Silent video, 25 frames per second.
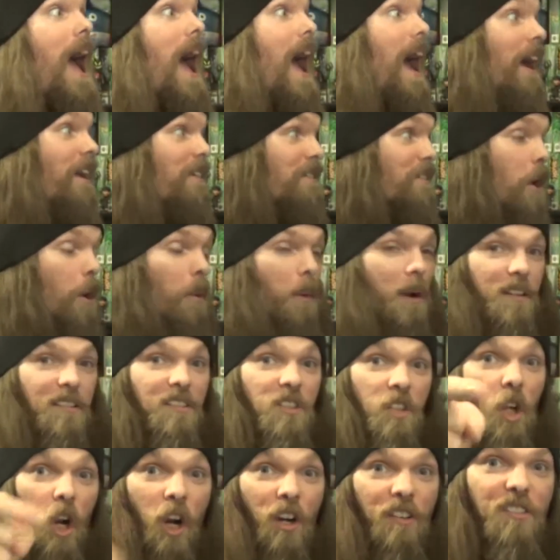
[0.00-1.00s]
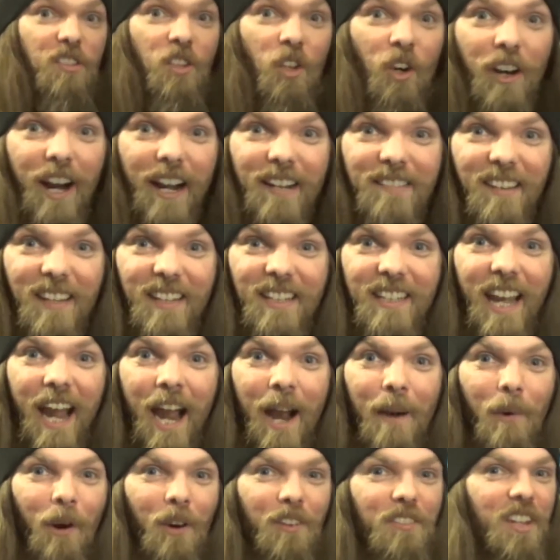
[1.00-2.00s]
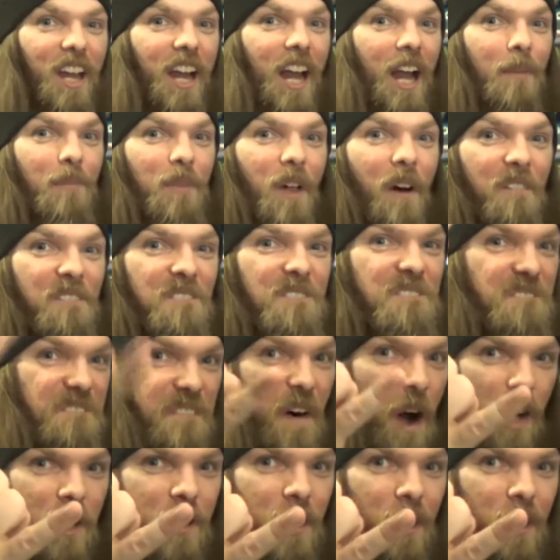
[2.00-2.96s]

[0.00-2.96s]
As always, nerds, nerdettes, and gamers, game the fuck